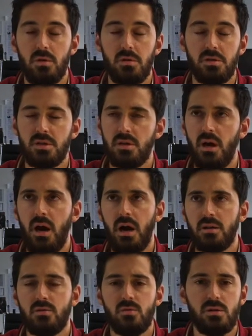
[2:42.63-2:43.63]
let's say
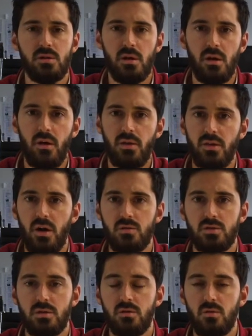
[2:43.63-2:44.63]

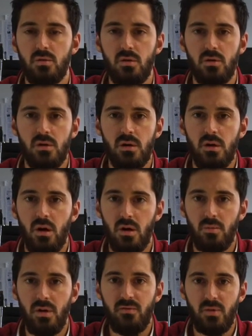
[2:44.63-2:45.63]
100,000 euro on
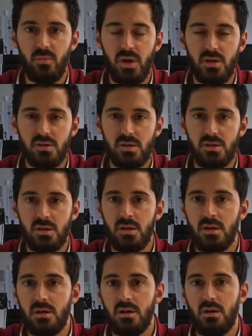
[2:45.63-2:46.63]
a monthly basis,
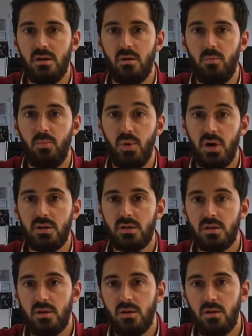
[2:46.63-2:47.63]

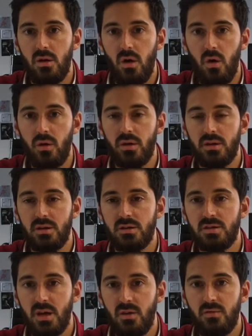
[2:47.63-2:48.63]
but only
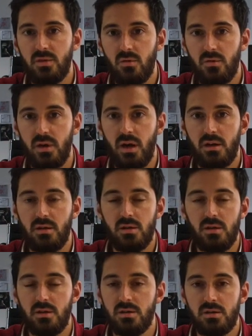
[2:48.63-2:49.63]
70 of
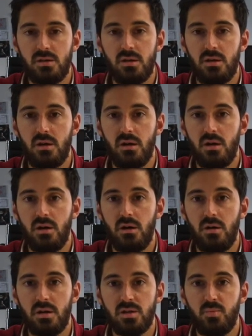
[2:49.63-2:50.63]
that is
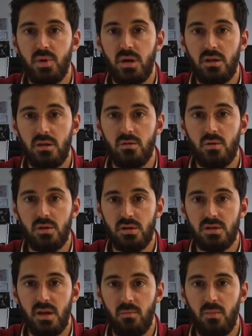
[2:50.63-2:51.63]
paid during the
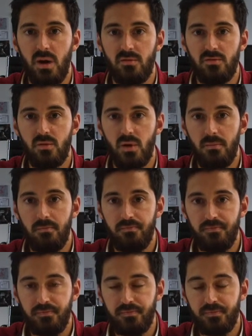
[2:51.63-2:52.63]
same month, right?
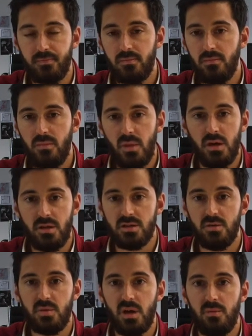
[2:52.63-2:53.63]
At the
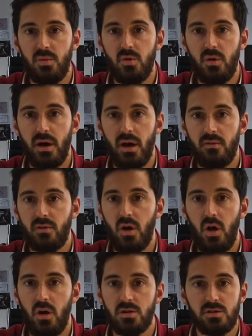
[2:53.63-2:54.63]
same time, you have
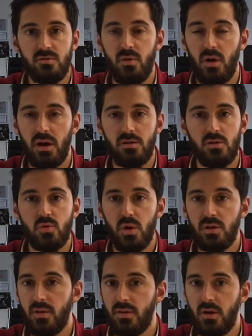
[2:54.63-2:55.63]
cost for
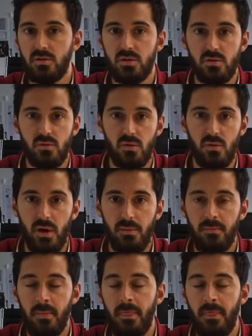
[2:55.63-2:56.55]
120,000 euro, right?